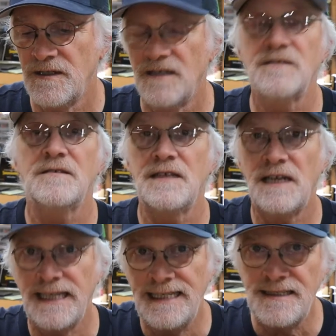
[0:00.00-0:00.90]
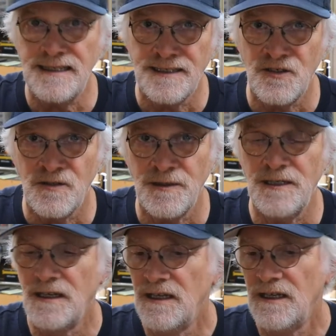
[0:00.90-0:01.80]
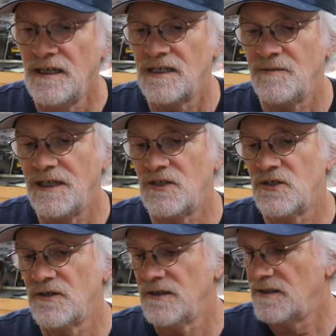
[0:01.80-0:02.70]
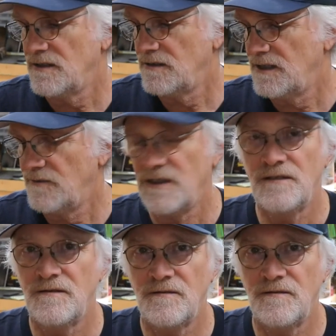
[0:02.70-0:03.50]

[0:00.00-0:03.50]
does, is he cleans the instrument to make sure that, the, that we,